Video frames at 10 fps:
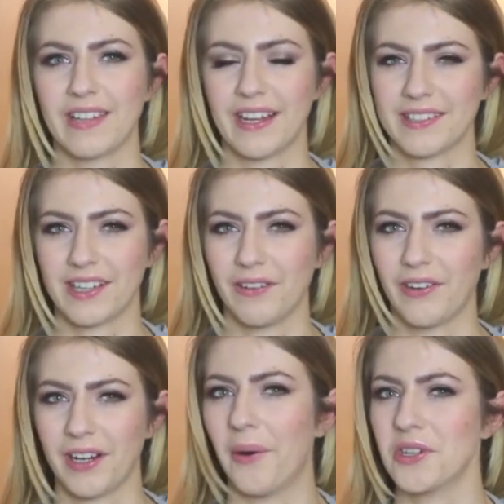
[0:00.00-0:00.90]
That's kind of
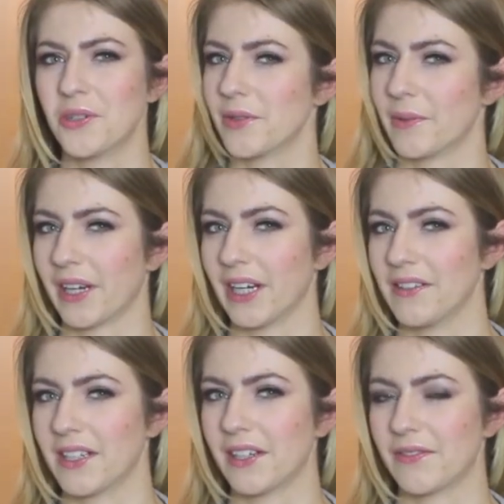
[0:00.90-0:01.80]
like why I choose my
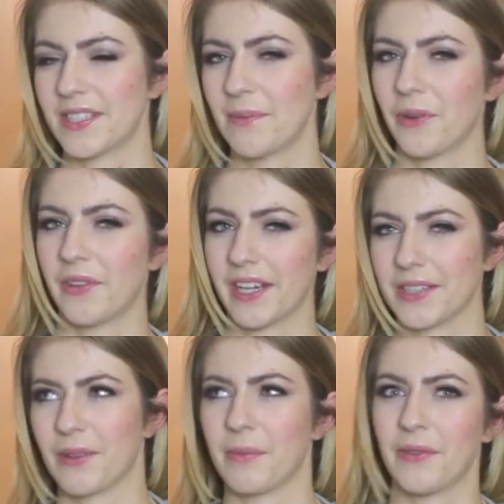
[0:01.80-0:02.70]
clothes. I look simple
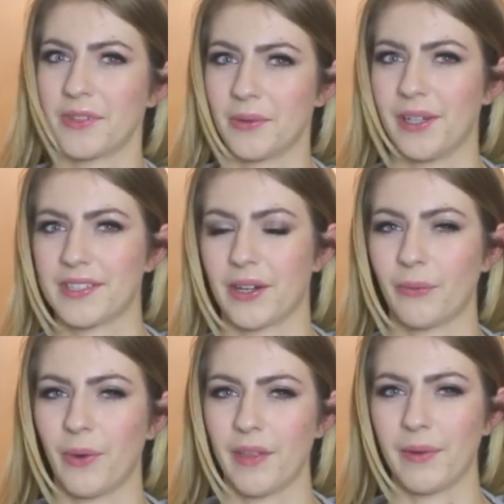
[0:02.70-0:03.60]
things with a bit of a twist, so I
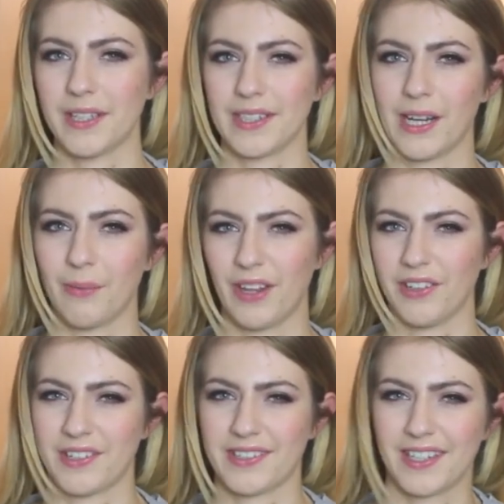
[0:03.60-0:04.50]
can wear them easily, but
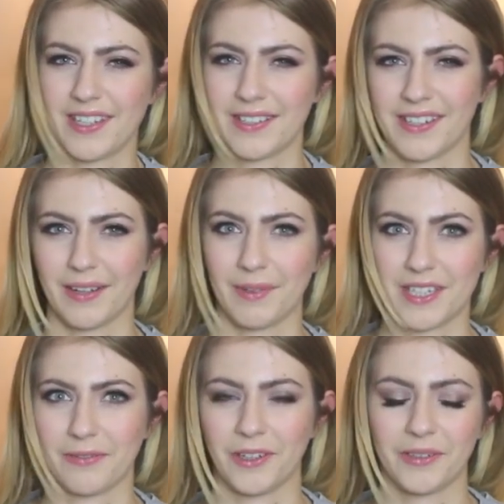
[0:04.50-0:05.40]
they're just something a bit
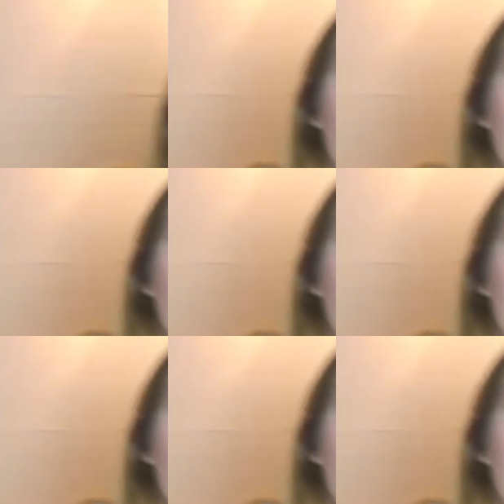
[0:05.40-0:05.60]
different.